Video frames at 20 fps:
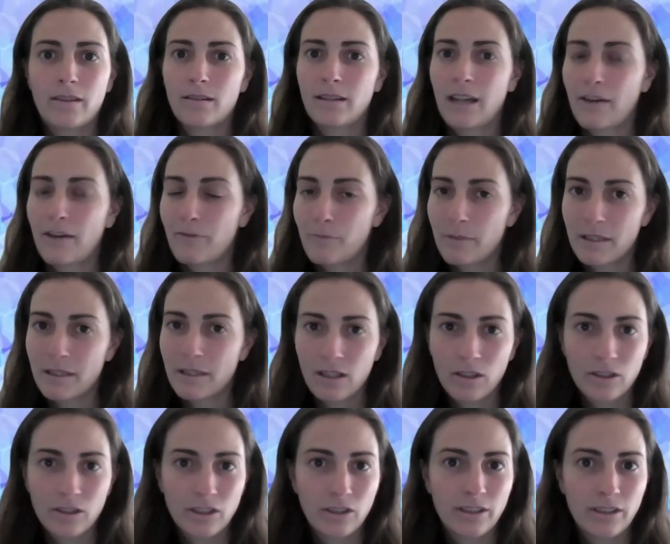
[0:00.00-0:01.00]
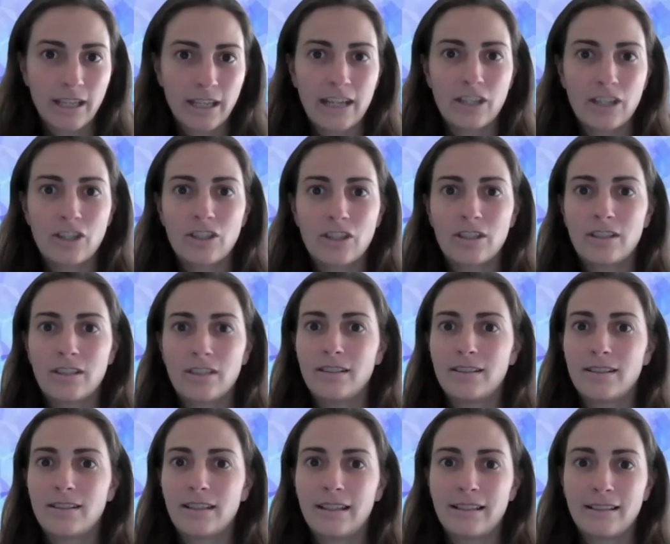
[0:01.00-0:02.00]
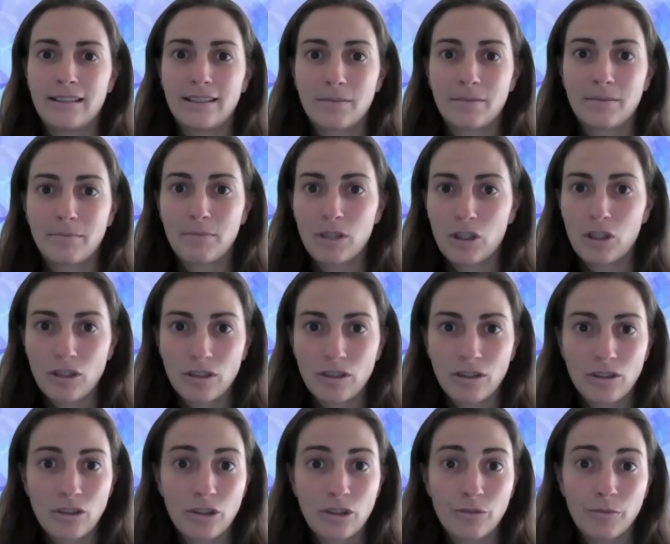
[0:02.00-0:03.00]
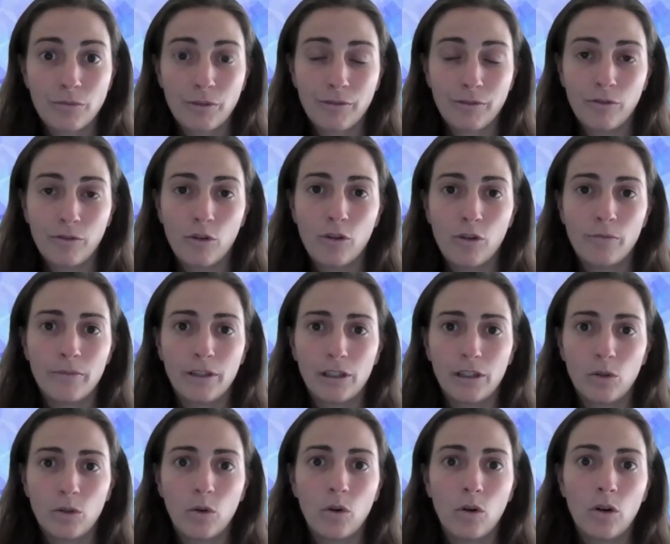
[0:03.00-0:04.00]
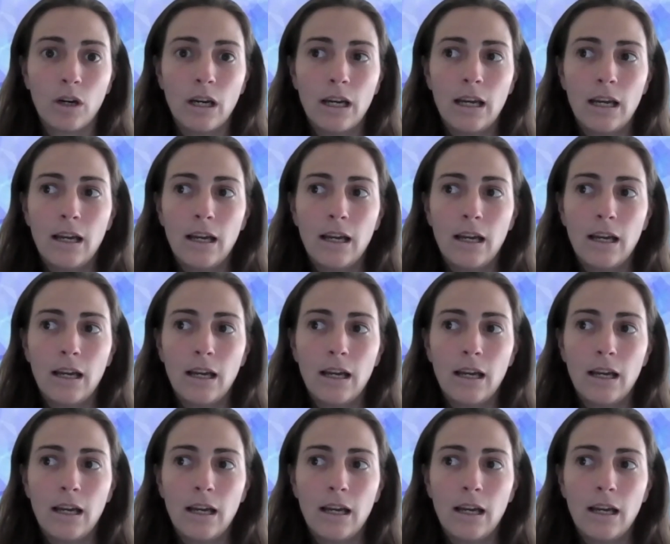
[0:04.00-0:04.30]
government consultations and submissions to reform the law,